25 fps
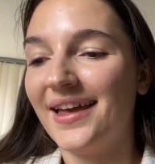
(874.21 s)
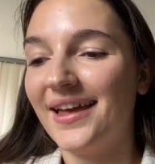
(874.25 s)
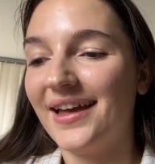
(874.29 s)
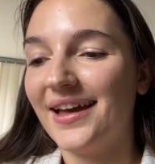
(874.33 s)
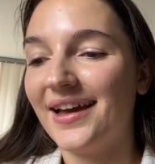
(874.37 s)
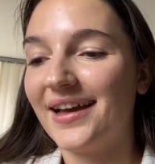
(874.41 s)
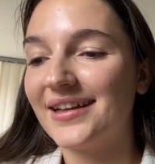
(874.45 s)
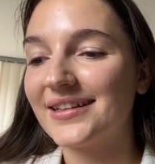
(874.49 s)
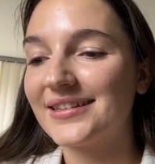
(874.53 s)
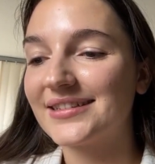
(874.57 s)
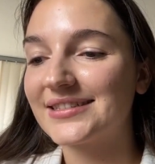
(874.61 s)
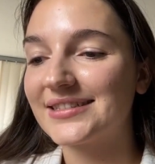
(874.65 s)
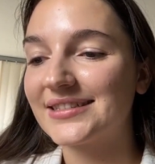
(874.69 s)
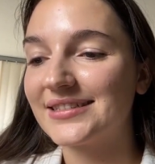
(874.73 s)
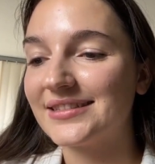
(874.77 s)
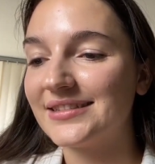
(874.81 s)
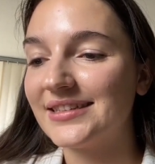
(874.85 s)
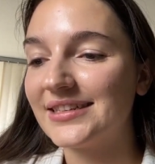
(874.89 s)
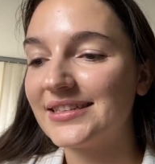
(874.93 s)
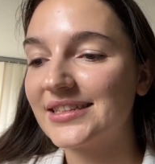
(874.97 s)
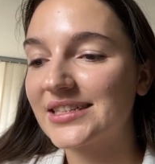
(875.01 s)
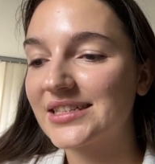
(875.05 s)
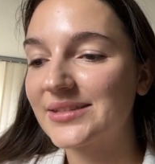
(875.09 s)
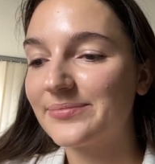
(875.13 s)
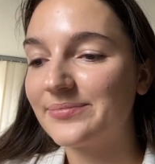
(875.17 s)
And
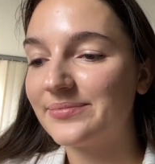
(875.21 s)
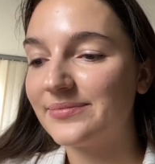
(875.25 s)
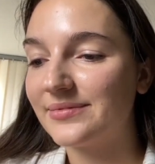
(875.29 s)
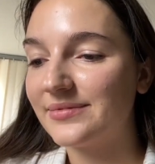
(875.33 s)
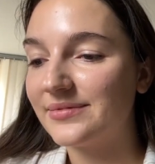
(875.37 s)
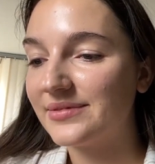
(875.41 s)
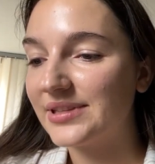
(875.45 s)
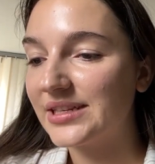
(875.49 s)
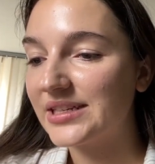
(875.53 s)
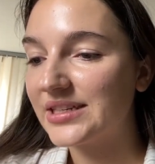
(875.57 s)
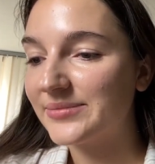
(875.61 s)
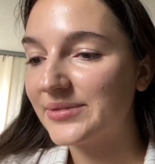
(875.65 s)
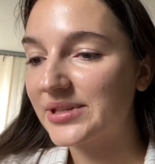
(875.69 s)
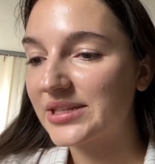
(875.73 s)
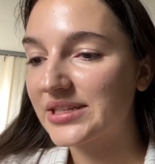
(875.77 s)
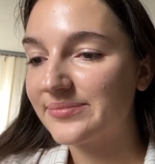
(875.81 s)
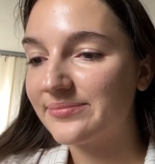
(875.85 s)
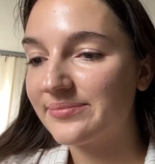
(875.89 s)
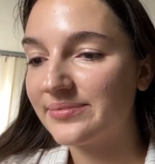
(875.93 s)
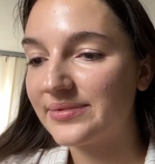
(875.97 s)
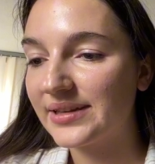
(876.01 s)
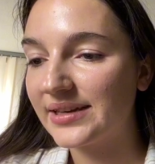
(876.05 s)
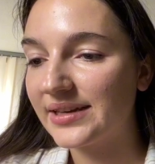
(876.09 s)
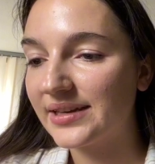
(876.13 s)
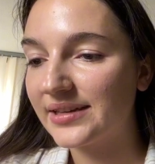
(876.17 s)
let me
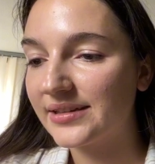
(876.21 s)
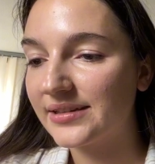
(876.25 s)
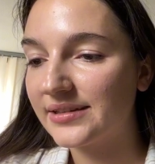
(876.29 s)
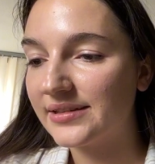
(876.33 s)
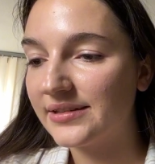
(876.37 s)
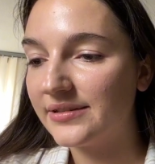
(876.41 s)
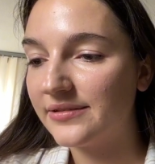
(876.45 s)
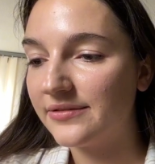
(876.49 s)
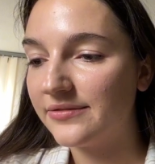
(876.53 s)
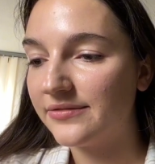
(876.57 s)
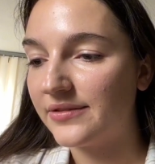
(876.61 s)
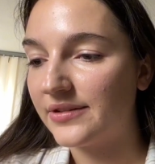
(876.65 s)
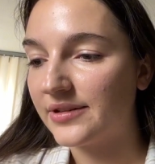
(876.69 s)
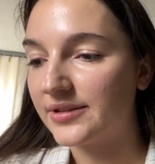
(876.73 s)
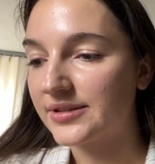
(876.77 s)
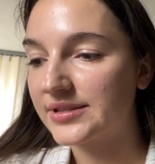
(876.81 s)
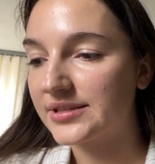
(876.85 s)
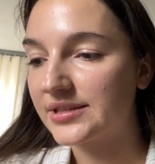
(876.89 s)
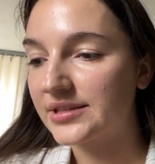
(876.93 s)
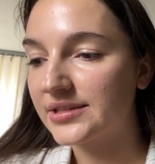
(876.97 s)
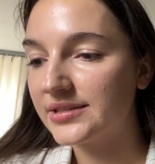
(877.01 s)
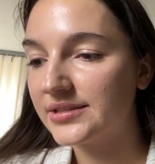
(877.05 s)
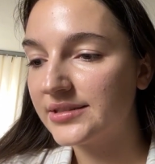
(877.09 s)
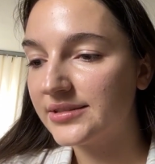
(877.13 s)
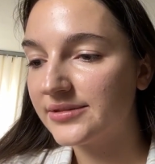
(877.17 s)
explain
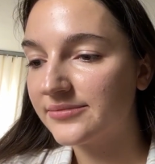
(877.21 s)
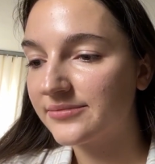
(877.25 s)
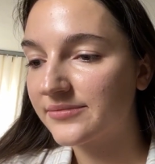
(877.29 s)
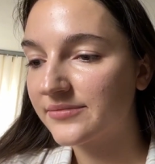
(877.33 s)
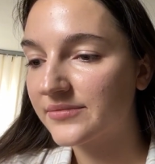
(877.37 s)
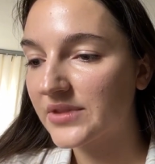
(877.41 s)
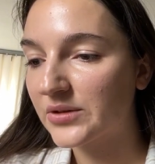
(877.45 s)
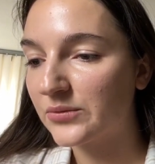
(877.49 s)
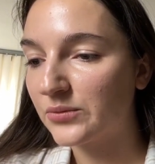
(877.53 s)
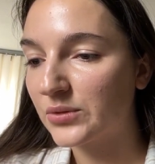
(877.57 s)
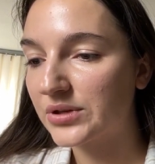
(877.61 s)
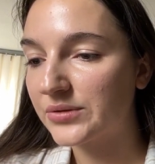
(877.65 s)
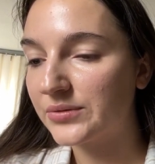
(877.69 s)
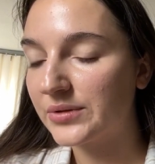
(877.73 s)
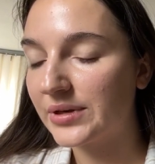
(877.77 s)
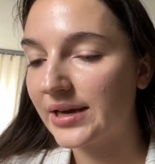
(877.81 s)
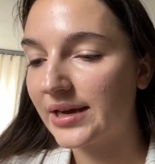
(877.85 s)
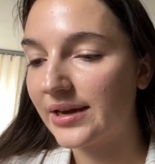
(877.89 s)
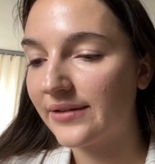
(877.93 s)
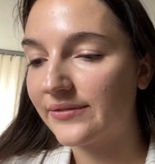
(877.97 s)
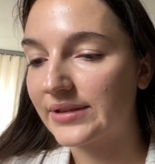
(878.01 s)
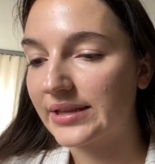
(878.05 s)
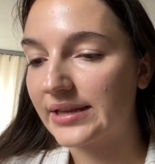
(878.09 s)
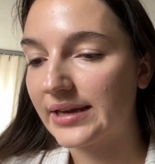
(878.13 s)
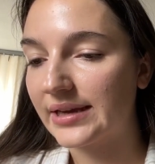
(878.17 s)
further what we
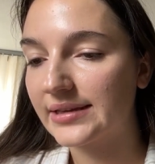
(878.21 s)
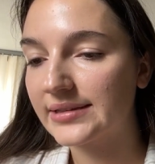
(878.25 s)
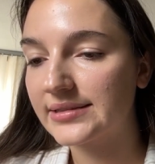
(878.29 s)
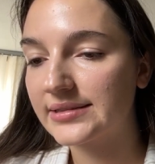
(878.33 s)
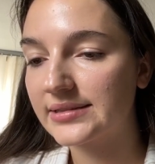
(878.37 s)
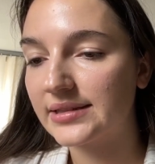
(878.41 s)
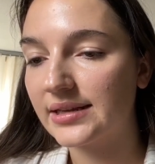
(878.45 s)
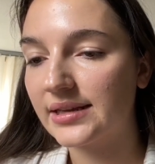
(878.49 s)
have next.